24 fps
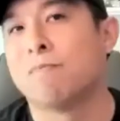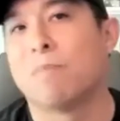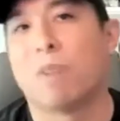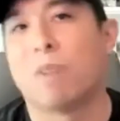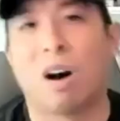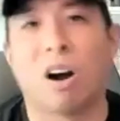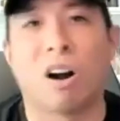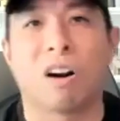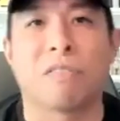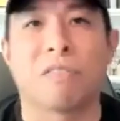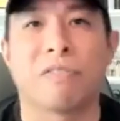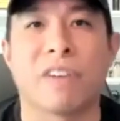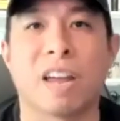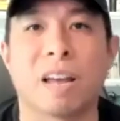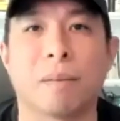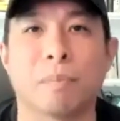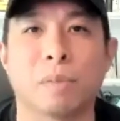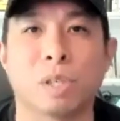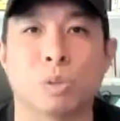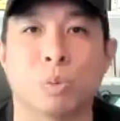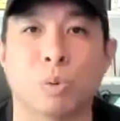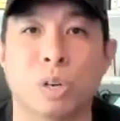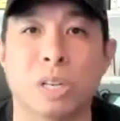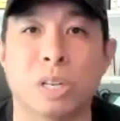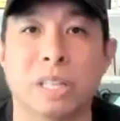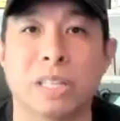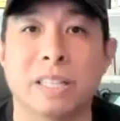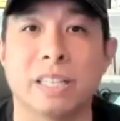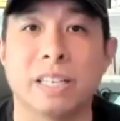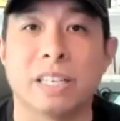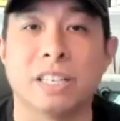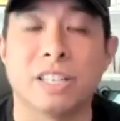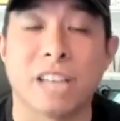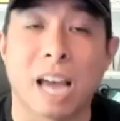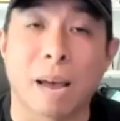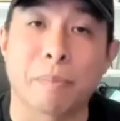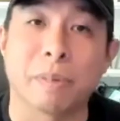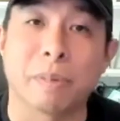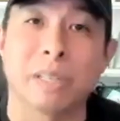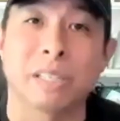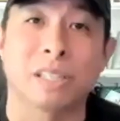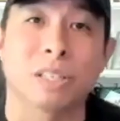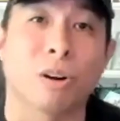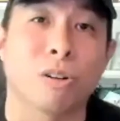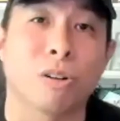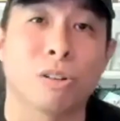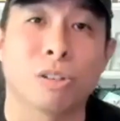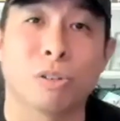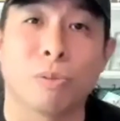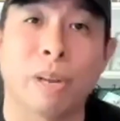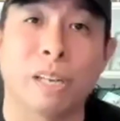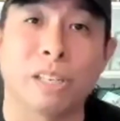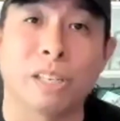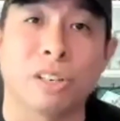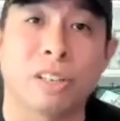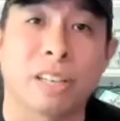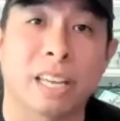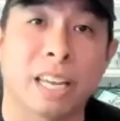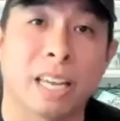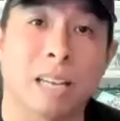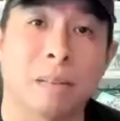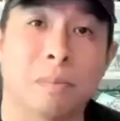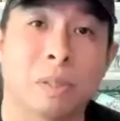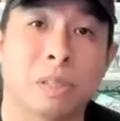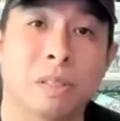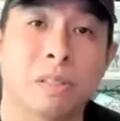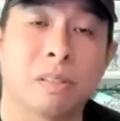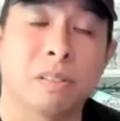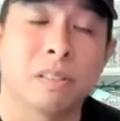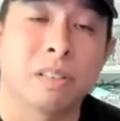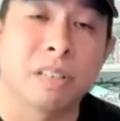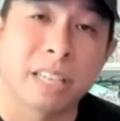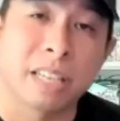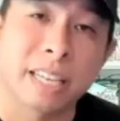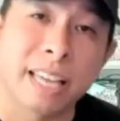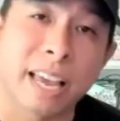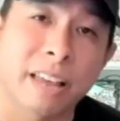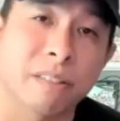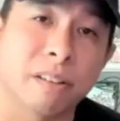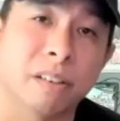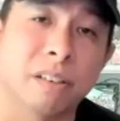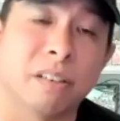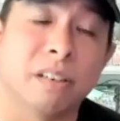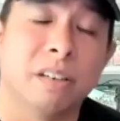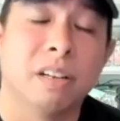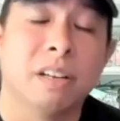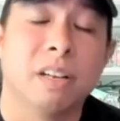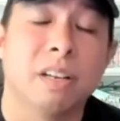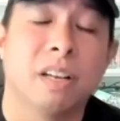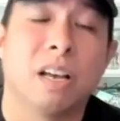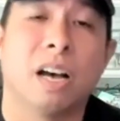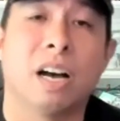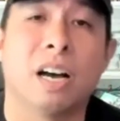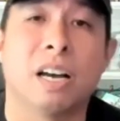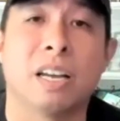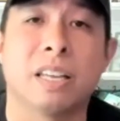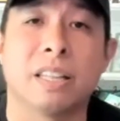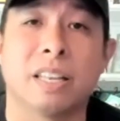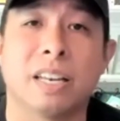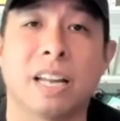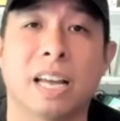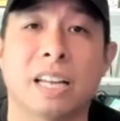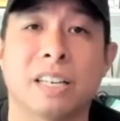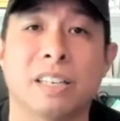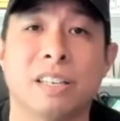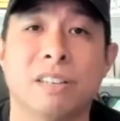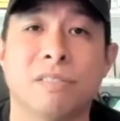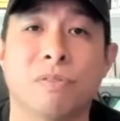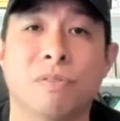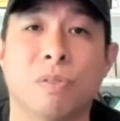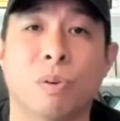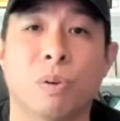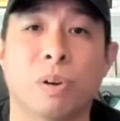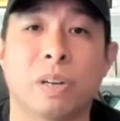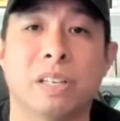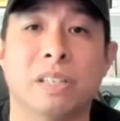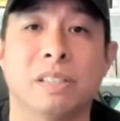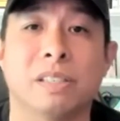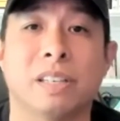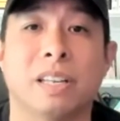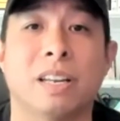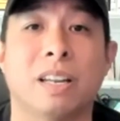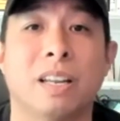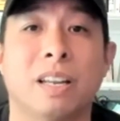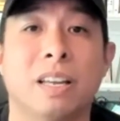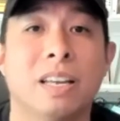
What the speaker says: Our families were in the Japanese incarceration camps together in the 1940s. And